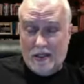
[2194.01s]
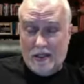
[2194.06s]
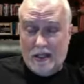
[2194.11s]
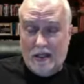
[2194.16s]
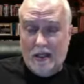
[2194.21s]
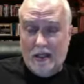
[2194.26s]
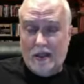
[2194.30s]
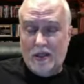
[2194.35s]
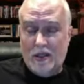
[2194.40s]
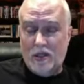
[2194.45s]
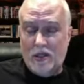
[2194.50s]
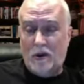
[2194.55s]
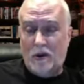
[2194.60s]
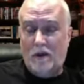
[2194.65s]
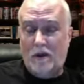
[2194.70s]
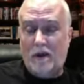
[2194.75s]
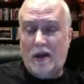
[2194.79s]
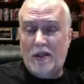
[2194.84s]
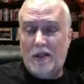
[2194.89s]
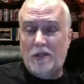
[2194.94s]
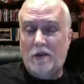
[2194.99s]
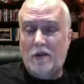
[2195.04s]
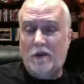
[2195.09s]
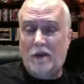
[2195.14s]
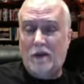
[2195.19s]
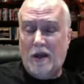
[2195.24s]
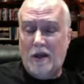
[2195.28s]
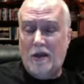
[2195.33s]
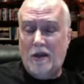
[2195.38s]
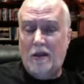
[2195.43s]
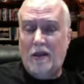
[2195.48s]
I think the sword fights are
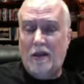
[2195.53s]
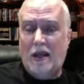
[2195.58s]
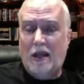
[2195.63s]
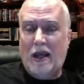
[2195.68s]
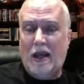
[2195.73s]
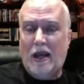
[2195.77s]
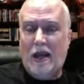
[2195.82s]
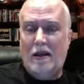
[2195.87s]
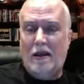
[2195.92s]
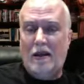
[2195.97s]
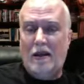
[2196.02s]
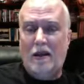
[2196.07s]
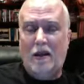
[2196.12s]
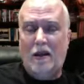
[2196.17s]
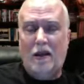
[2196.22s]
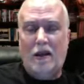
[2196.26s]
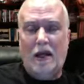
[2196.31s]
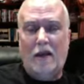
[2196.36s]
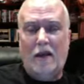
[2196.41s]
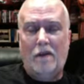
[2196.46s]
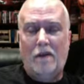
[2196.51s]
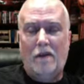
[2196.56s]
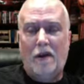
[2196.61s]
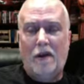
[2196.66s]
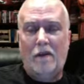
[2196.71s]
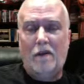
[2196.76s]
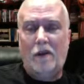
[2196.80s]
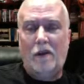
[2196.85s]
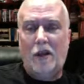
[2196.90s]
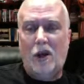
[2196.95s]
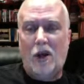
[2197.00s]
fun. They add a lot of fun
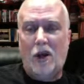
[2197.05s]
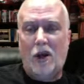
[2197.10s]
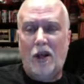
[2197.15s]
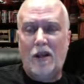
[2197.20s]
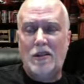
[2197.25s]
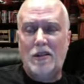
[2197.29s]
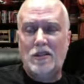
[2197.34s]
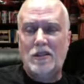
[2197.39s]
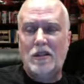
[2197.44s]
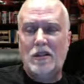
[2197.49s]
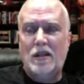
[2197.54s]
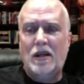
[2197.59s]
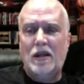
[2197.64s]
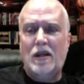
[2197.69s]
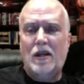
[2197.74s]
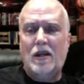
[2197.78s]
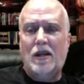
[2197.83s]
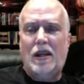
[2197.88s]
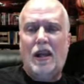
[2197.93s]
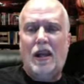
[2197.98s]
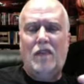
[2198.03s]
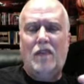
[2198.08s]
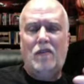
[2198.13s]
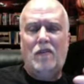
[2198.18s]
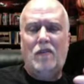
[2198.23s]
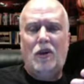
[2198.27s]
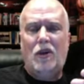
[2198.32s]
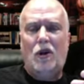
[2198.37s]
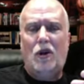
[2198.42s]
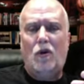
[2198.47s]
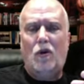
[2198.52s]
for the audience. And if you
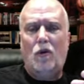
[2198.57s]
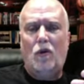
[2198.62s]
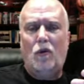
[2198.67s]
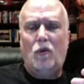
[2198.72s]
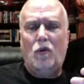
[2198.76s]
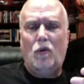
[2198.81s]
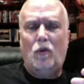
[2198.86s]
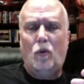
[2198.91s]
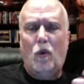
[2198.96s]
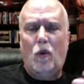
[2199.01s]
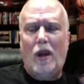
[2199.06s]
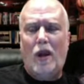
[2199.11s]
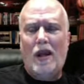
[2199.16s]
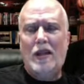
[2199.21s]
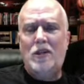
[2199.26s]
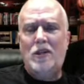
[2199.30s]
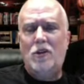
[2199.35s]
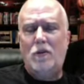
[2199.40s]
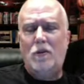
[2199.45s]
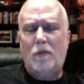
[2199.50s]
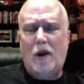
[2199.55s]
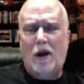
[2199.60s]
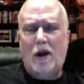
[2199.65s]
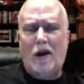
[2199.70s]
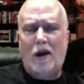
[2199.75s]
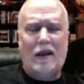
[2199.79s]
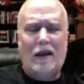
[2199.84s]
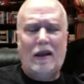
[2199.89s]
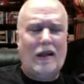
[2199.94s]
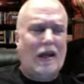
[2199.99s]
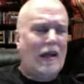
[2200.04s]
go way too much,
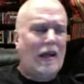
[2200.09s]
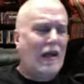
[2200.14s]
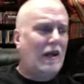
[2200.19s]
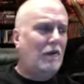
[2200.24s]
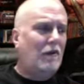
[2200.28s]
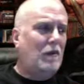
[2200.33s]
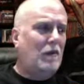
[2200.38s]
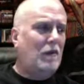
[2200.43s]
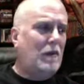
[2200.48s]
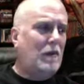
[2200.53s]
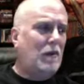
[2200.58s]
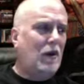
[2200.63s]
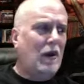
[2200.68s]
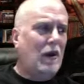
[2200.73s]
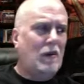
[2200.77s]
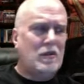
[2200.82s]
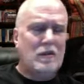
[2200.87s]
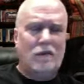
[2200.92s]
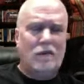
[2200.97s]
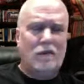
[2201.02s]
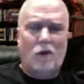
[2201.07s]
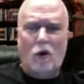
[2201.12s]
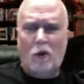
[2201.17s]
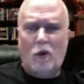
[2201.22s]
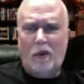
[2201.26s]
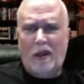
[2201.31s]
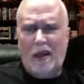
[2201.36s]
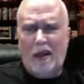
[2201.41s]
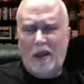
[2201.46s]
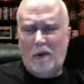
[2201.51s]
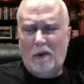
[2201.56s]
like I remember I was involved
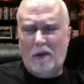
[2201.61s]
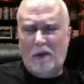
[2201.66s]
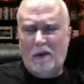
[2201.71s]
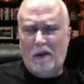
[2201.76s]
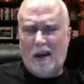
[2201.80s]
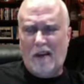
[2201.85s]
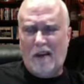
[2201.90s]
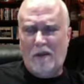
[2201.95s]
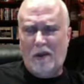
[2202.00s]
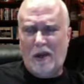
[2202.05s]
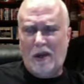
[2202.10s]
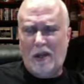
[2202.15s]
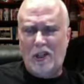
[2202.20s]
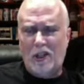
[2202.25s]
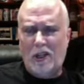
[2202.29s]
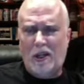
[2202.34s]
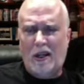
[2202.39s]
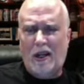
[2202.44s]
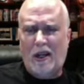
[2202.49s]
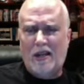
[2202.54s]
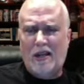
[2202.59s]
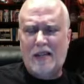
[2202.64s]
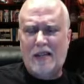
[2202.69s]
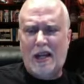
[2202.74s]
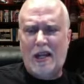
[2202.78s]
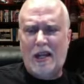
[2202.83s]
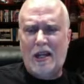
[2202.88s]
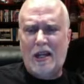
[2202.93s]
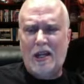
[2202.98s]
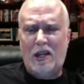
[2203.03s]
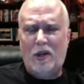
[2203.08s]
with the Henry V production, and they
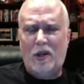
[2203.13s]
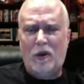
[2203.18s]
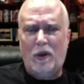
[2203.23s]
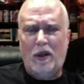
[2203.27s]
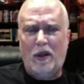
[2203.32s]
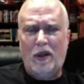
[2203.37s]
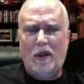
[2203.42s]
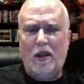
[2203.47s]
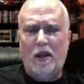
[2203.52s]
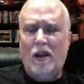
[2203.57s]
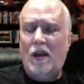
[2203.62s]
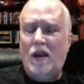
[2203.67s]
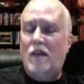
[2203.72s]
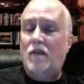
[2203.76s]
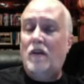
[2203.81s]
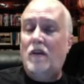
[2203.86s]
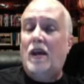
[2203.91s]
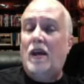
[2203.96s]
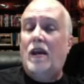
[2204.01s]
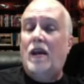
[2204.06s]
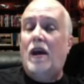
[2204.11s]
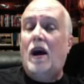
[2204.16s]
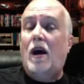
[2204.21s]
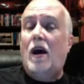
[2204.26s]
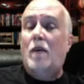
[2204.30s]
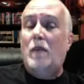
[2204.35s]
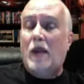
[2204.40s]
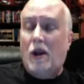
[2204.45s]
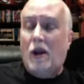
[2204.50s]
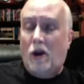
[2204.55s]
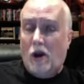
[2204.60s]
decided to do it
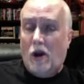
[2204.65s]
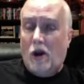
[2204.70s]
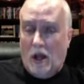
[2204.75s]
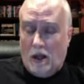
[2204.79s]
Vietnam era.